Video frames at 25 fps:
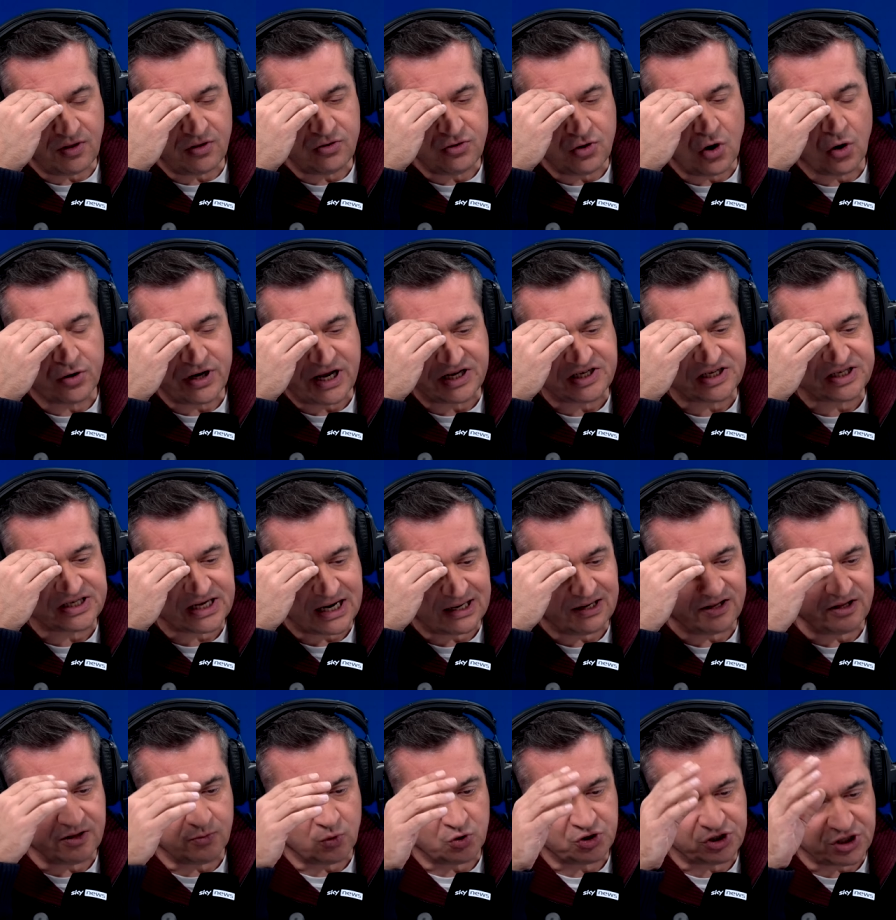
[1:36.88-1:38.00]
Not necessarily
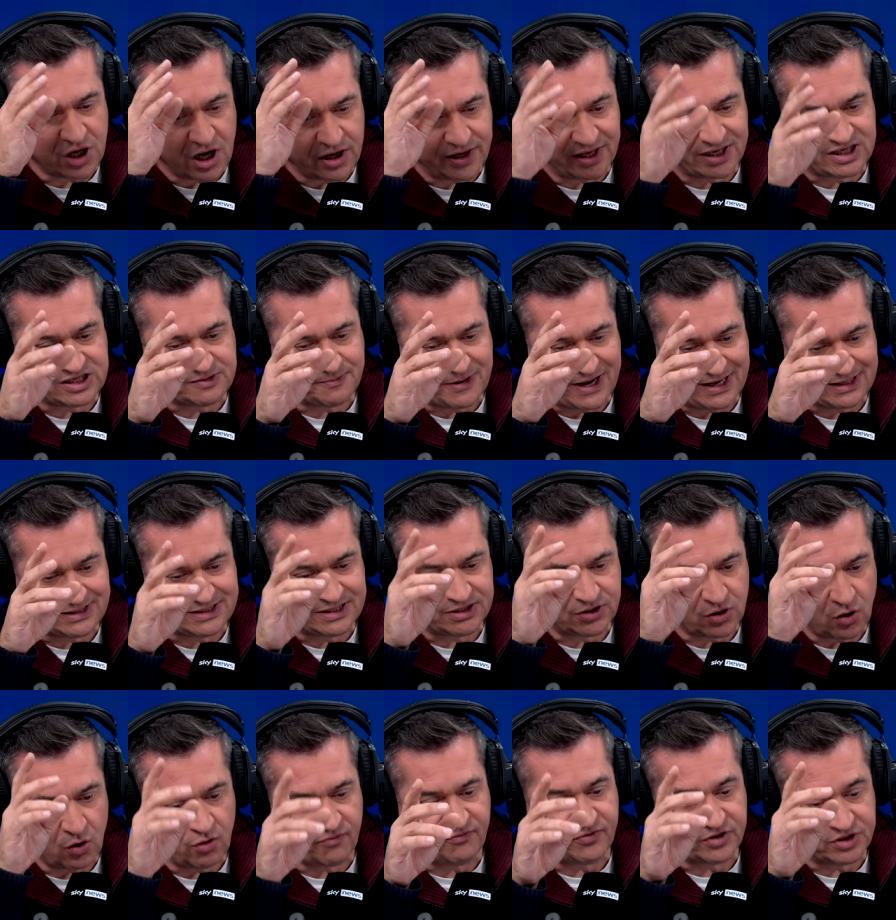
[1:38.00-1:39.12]
the most unexpected
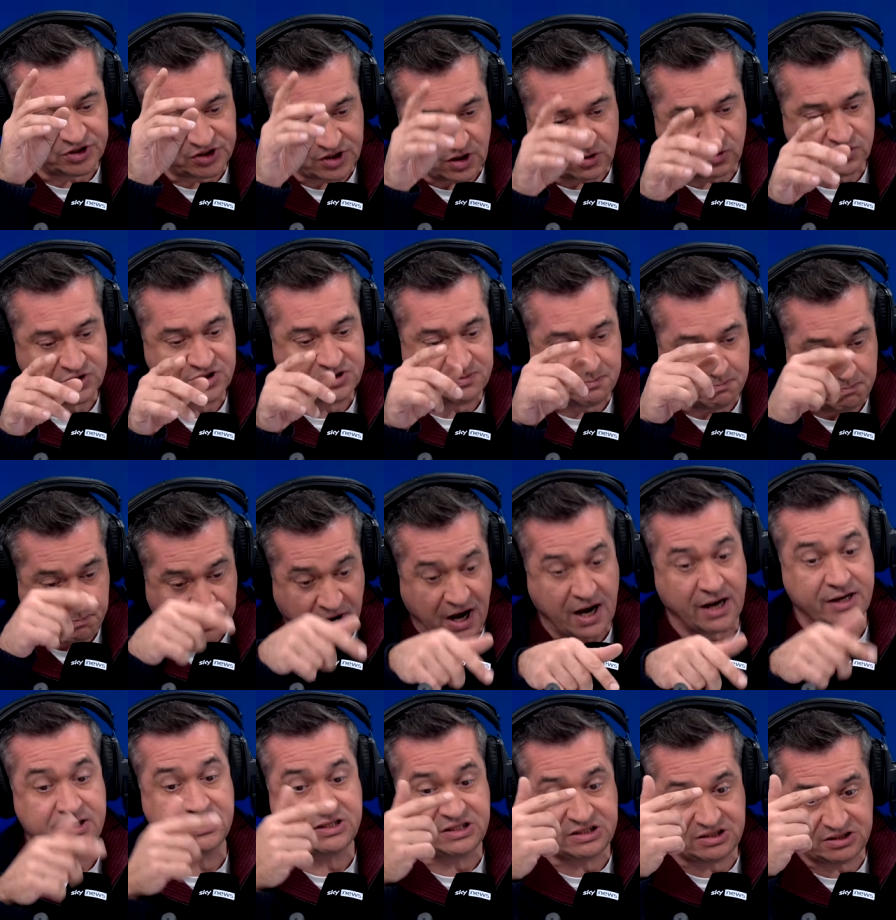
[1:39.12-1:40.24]
of results,
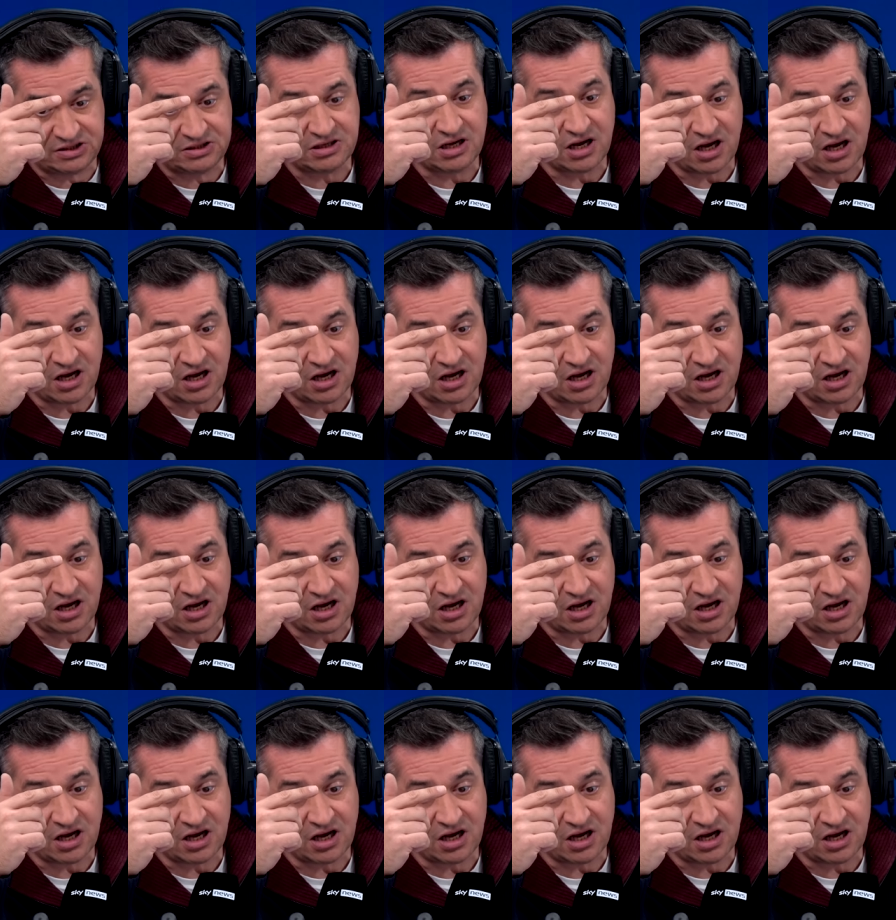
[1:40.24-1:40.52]
but